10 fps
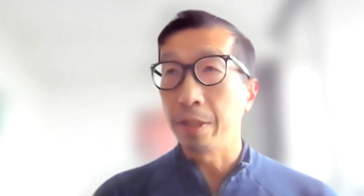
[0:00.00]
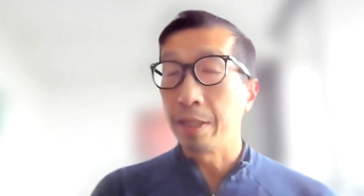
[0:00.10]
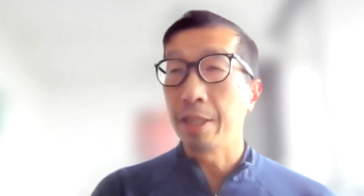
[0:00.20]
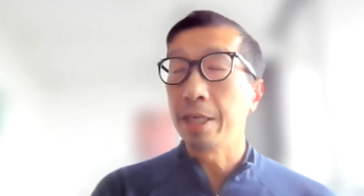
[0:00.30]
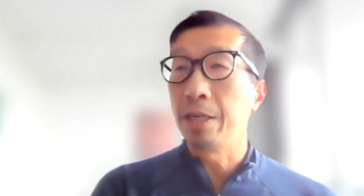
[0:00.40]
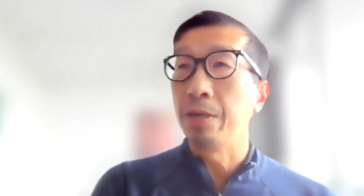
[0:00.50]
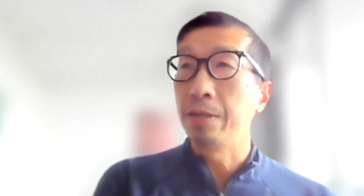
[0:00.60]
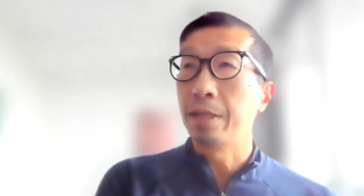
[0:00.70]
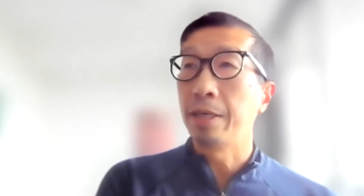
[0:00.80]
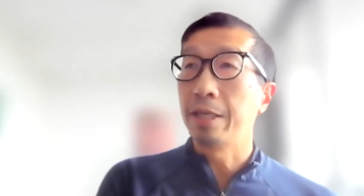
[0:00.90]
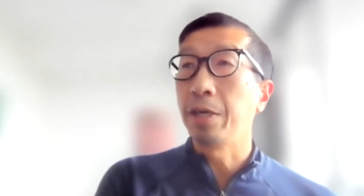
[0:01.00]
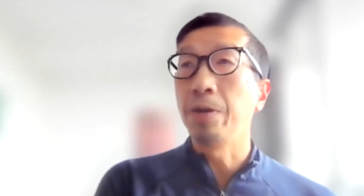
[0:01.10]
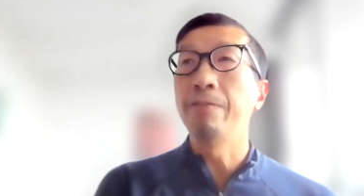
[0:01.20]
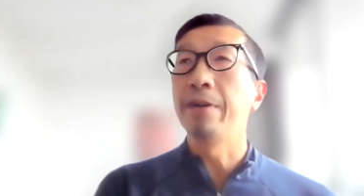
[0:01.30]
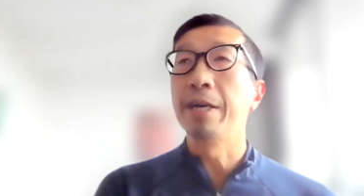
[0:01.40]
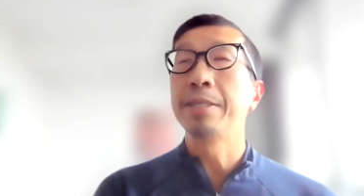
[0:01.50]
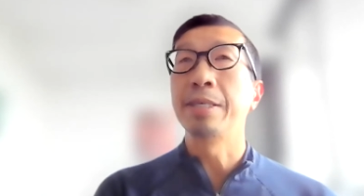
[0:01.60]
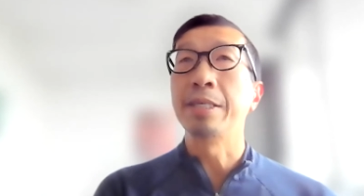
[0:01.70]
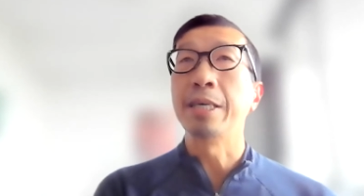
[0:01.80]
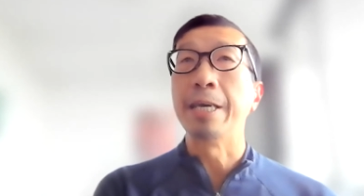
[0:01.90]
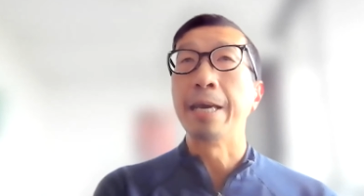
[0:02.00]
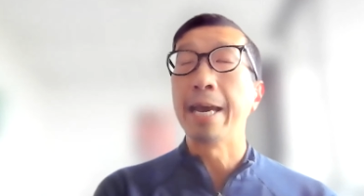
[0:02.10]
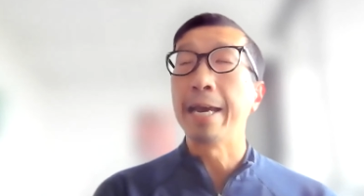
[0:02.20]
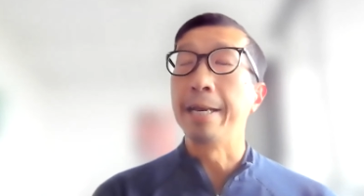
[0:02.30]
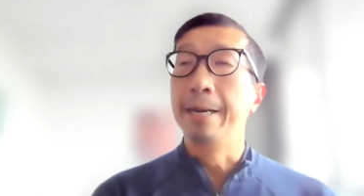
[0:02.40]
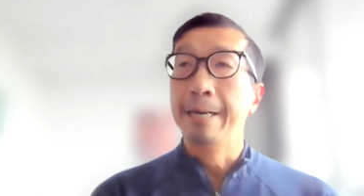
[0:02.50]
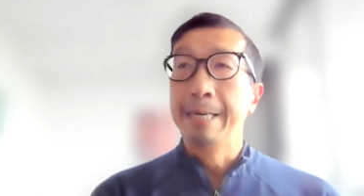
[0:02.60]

the university, and